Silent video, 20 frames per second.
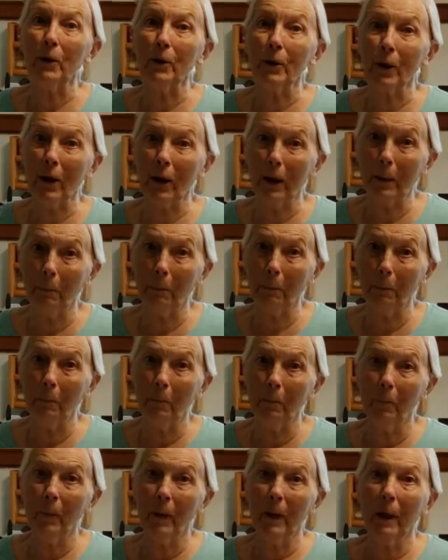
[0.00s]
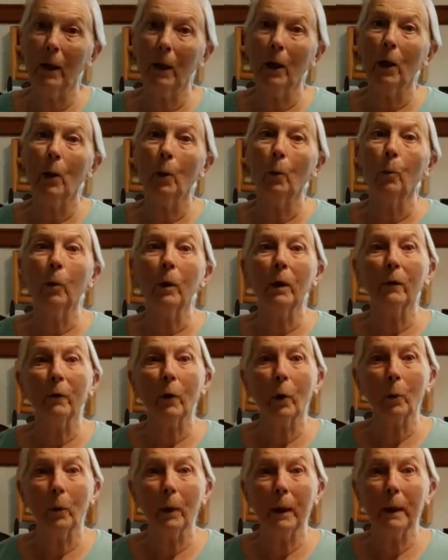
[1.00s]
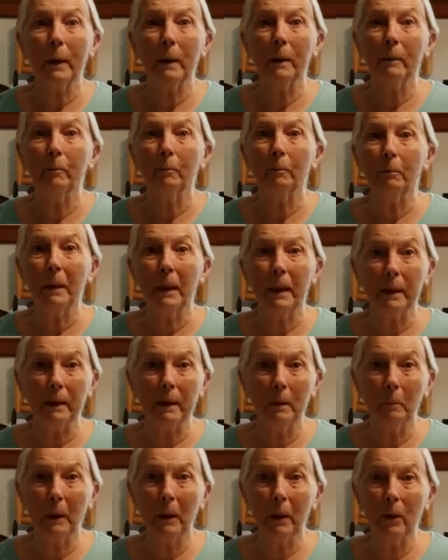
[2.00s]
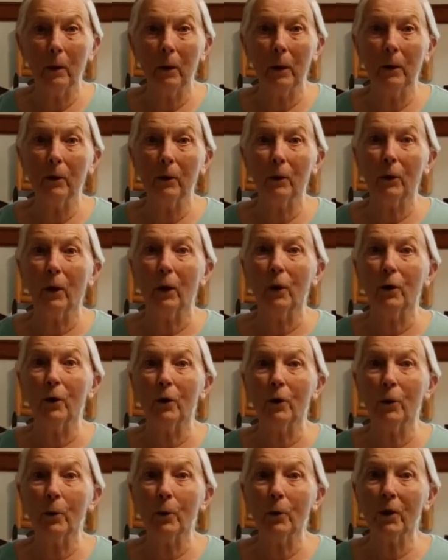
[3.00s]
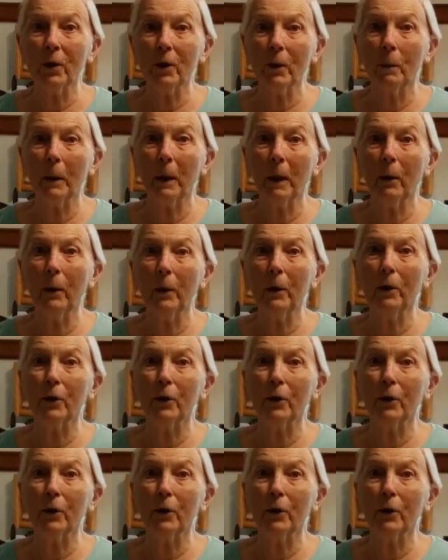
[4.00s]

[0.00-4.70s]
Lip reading: jam. We have already picked the berries, juiced the berries,